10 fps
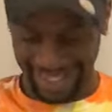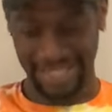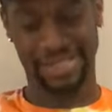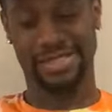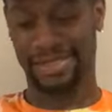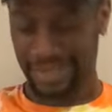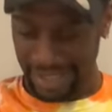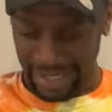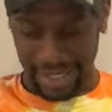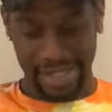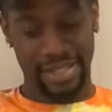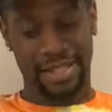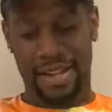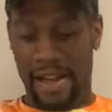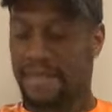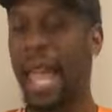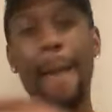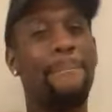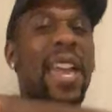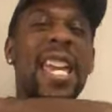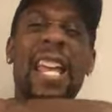I'm the most. That beat